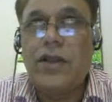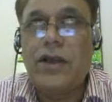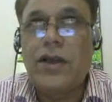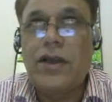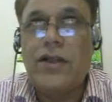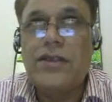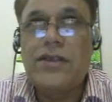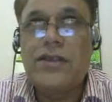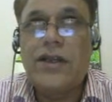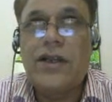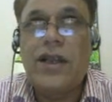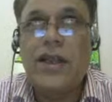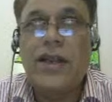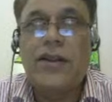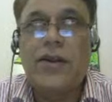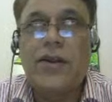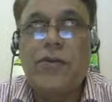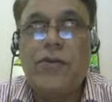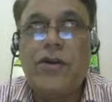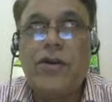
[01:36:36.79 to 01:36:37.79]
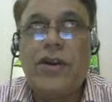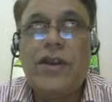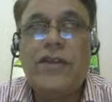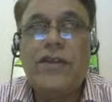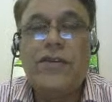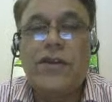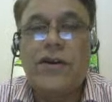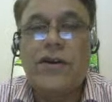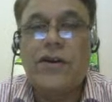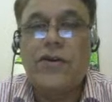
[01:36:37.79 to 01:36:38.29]
The culture and community
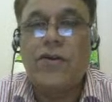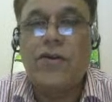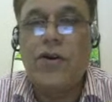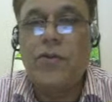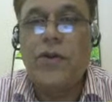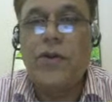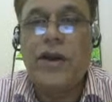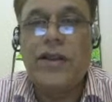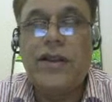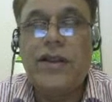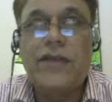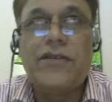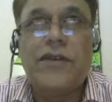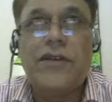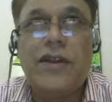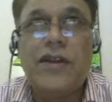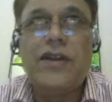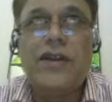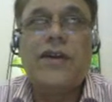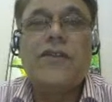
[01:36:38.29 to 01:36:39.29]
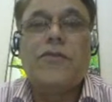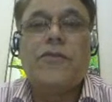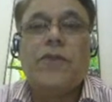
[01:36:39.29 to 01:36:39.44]
is controlled by the seniors,